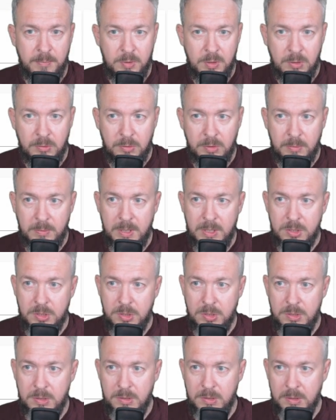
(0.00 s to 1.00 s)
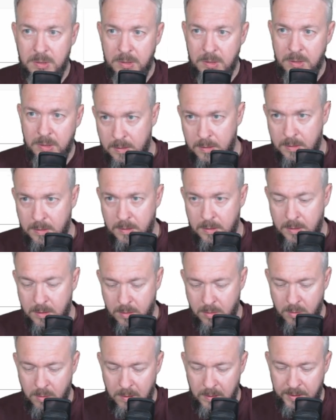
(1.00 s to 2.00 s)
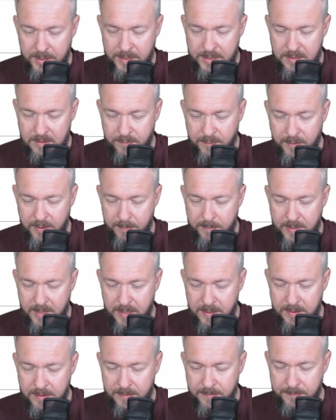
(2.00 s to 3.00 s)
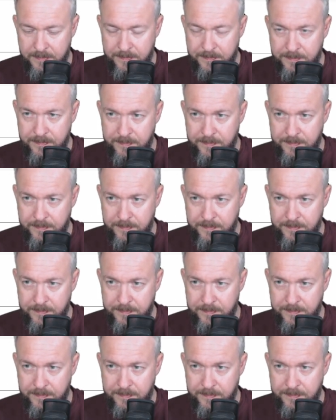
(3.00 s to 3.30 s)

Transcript: empty automation, call this FreePad.